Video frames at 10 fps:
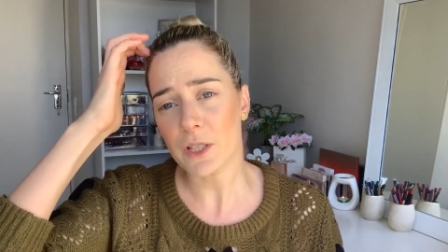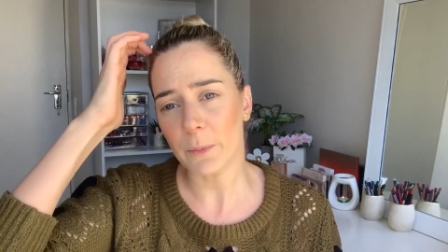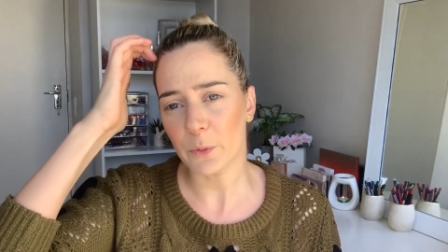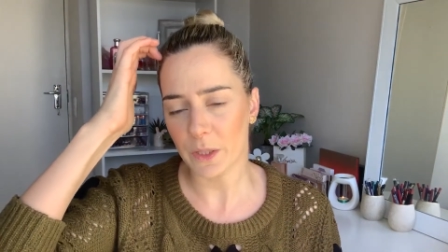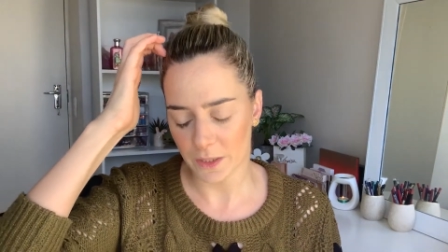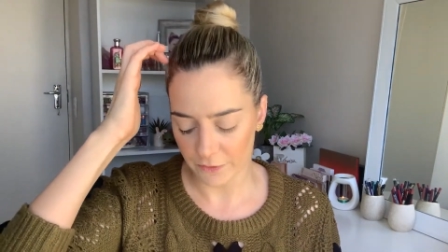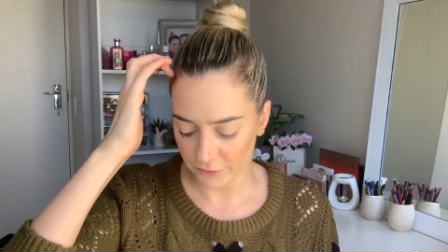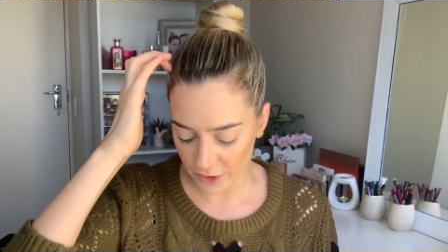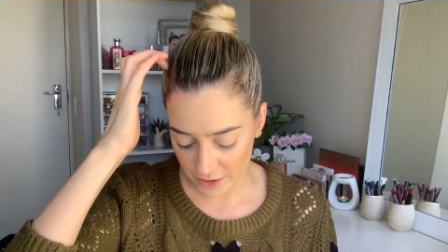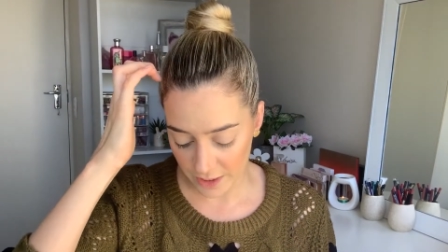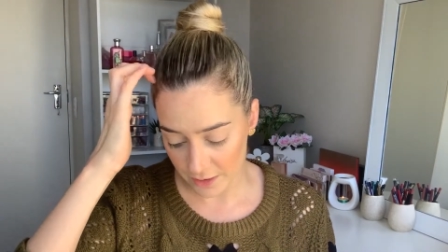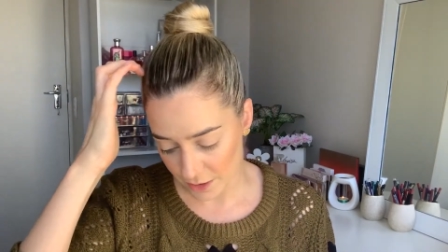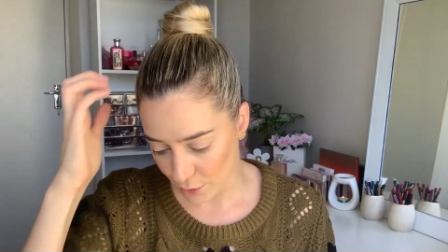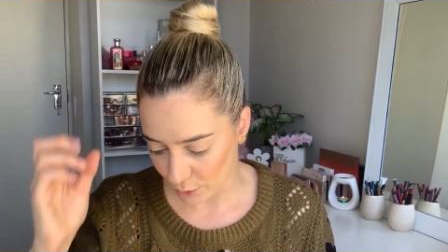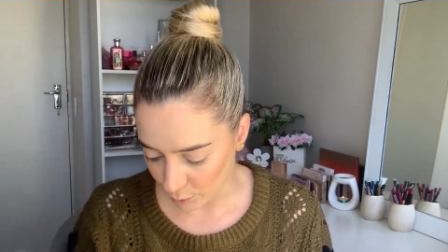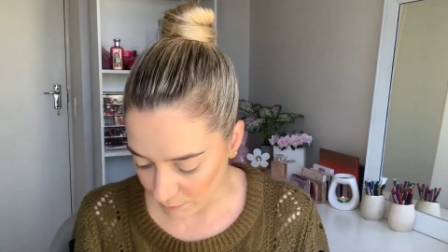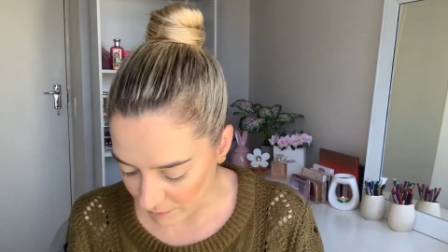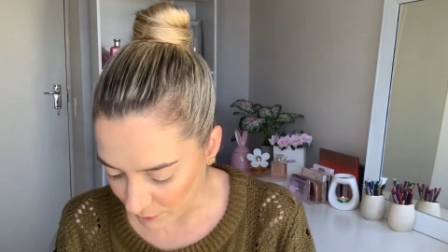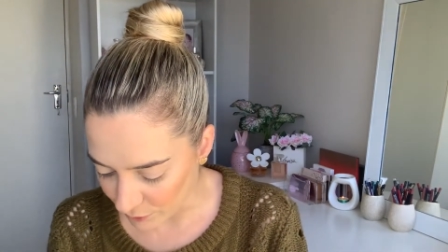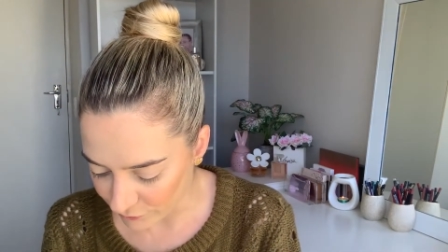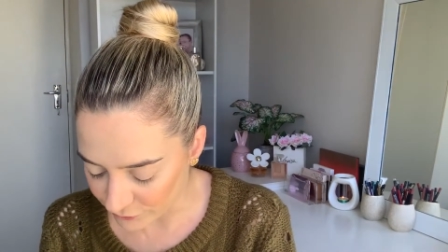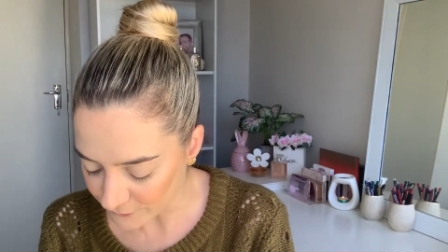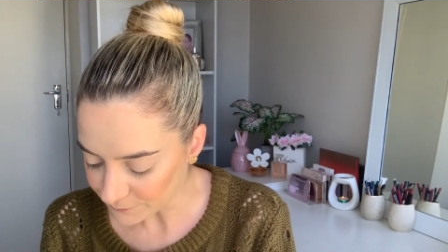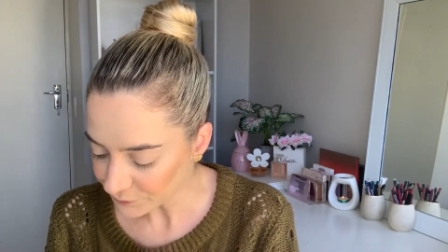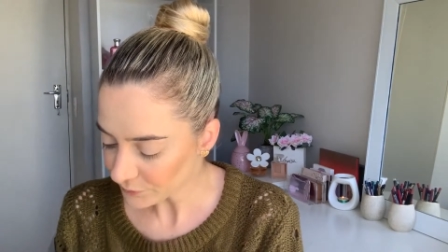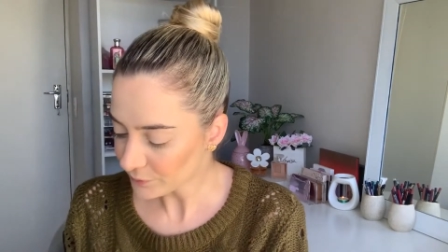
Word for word: for someone with a different skin tone it would be beautiful.